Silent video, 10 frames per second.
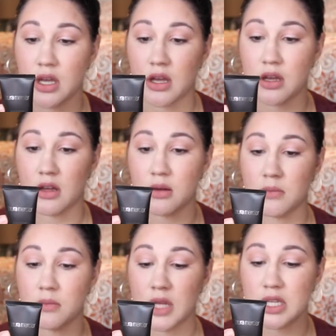
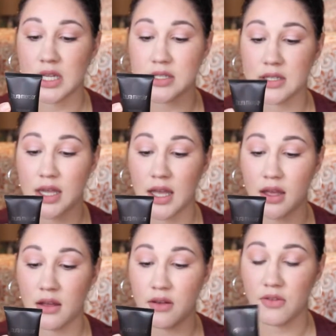It doesn't
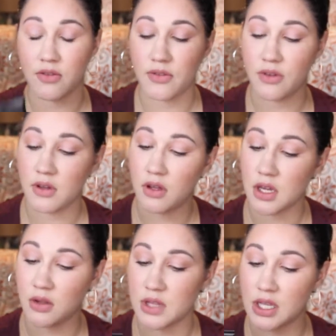have,
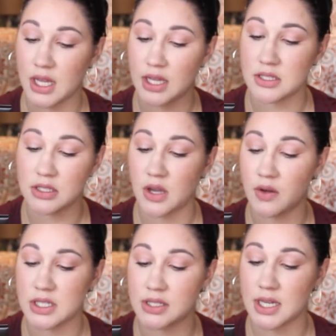I don't think it has, no,
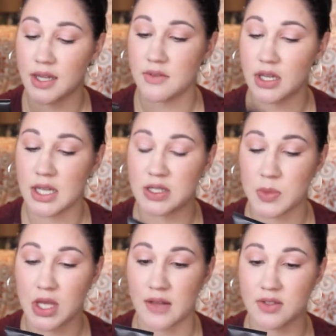it doesn't have an
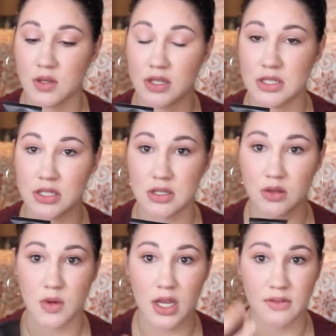SPF, so it doesn't
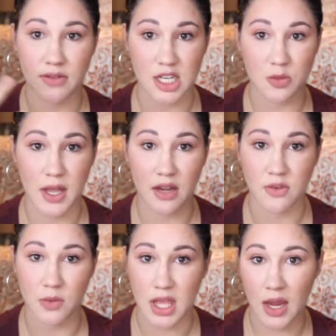do any flashback
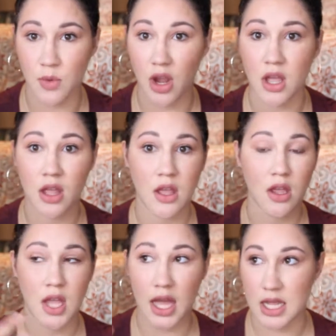from the camera,
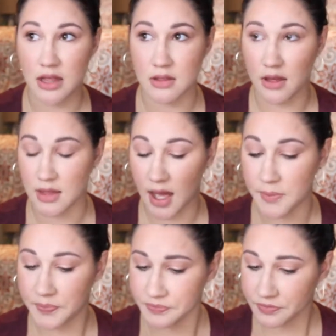anything like
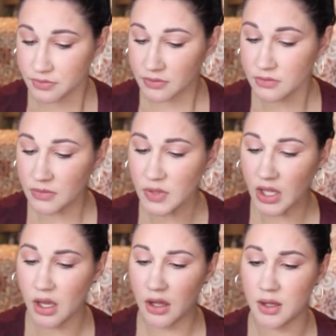that.
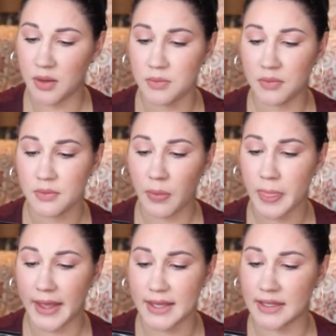
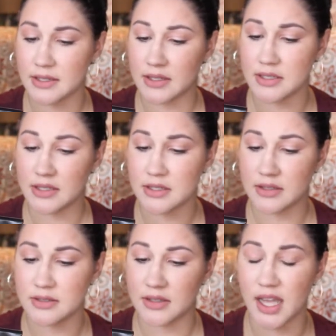And
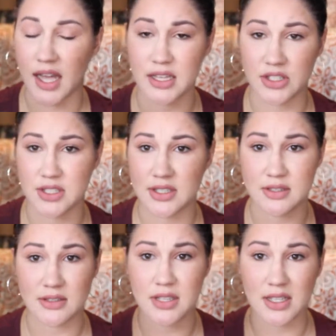yeah, it's